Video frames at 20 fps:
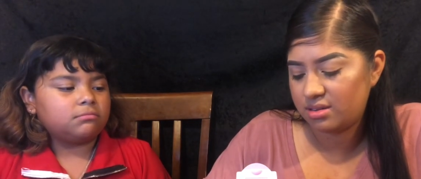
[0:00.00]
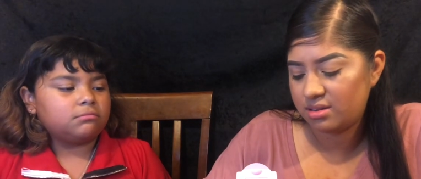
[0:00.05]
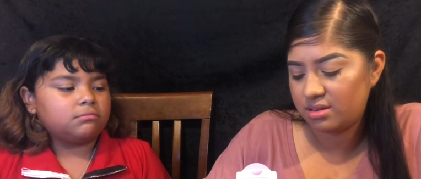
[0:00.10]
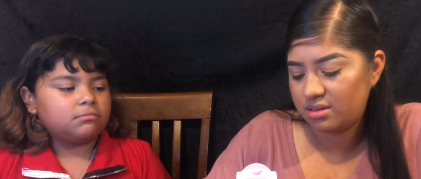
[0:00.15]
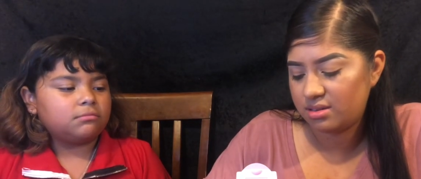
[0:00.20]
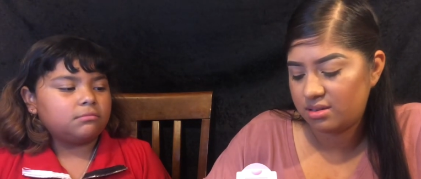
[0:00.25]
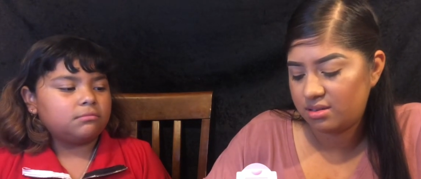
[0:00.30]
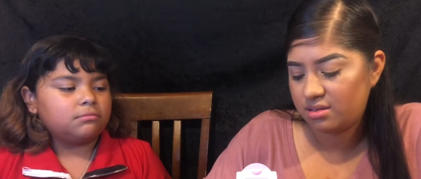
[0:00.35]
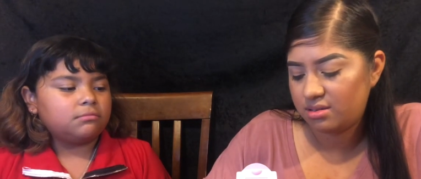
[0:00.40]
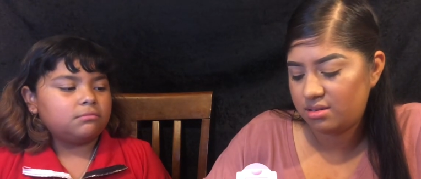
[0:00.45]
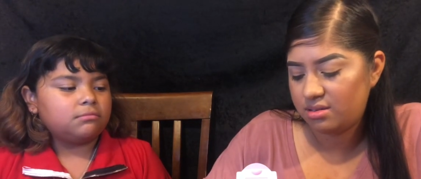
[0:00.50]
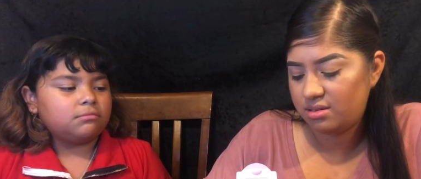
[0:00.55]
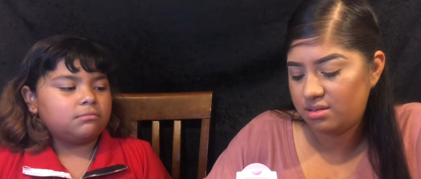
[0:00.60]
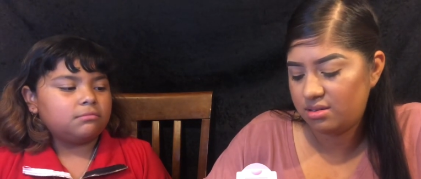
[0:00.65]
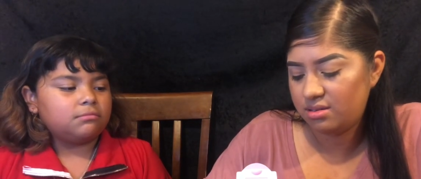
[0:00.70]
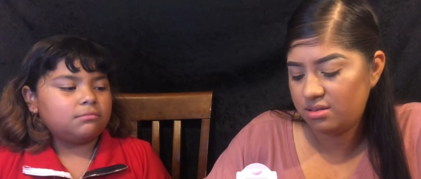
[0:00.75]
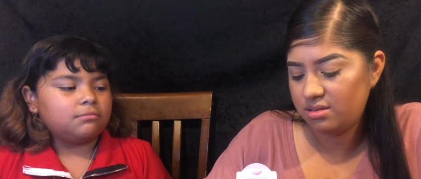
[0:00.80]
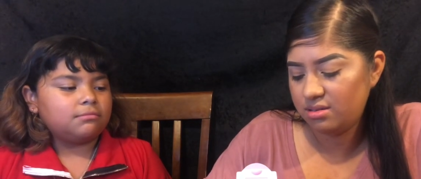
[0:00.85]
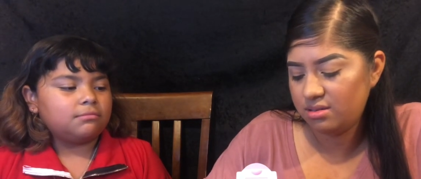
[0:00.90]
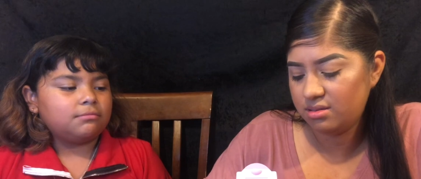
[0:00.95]

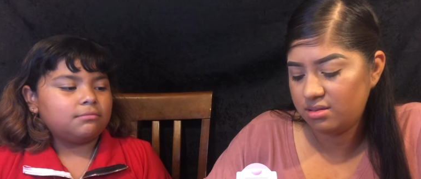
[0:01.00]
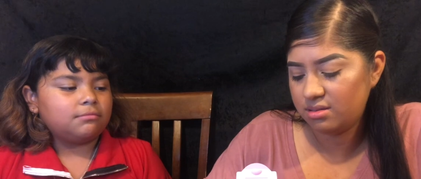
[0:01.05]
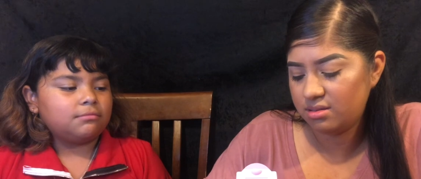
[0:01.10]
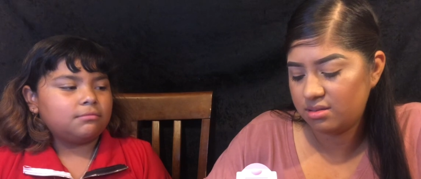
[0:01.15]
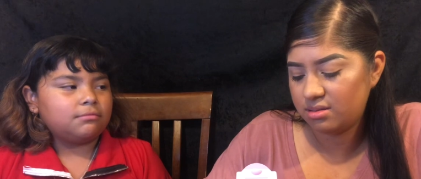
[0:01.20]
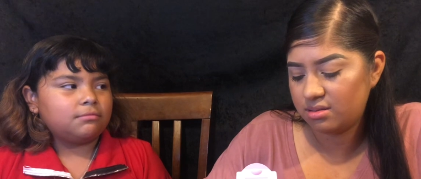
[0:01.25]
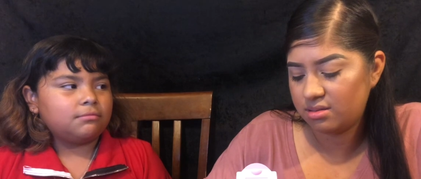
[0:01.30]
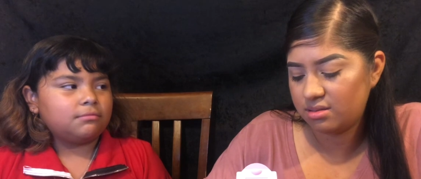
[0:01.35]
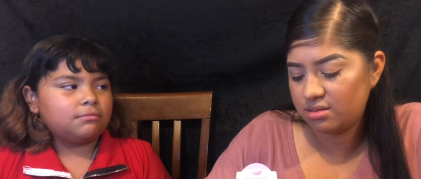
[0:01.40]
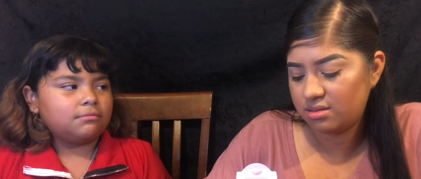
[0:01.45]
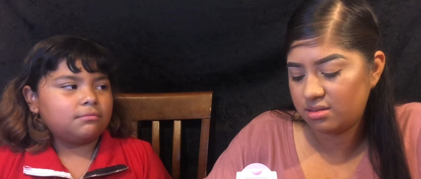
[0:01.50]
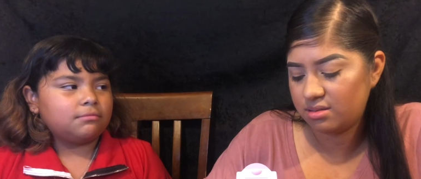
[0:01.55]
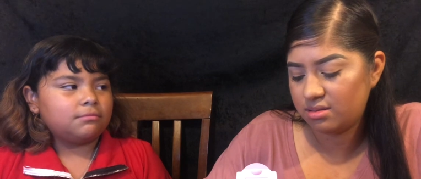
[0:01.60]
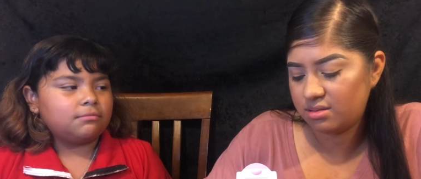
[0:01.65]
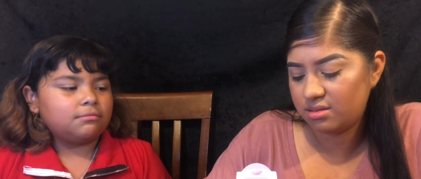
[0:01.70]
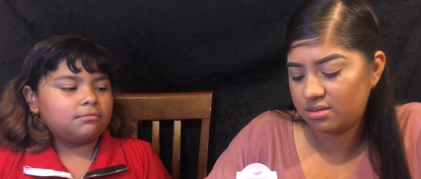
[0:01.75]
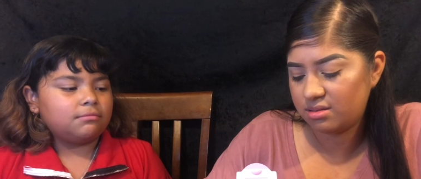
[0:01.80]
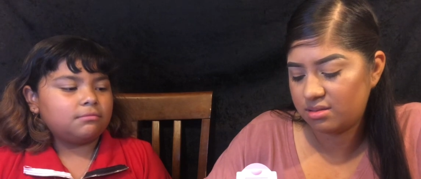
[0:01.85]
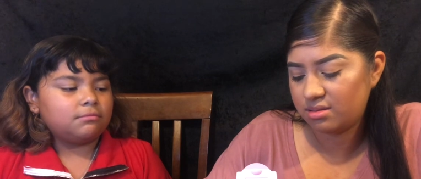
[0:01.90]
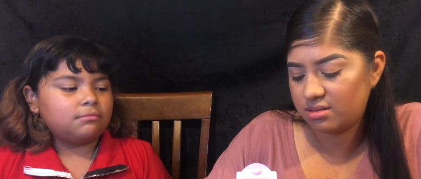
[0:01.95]

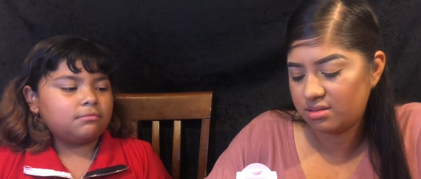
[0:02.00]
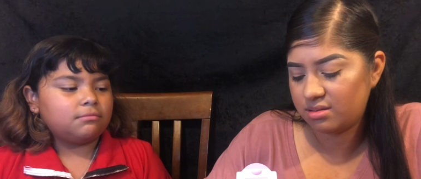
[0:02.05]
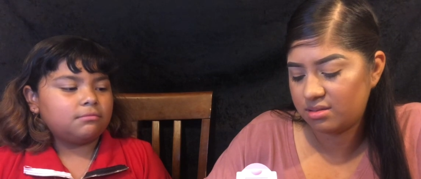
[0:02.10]
No one is speaking in this clip.